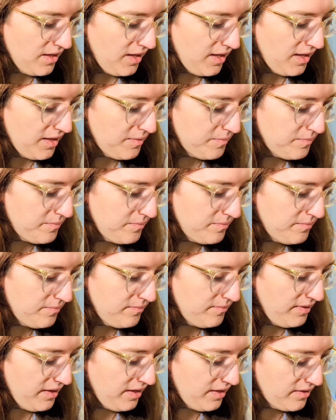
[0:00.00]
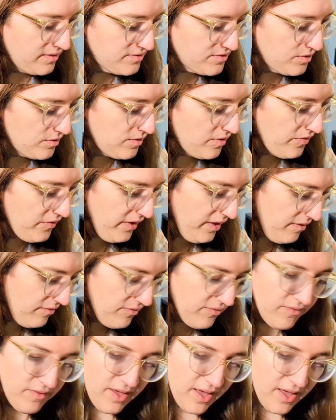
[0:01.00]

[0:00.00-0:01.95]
And so the thief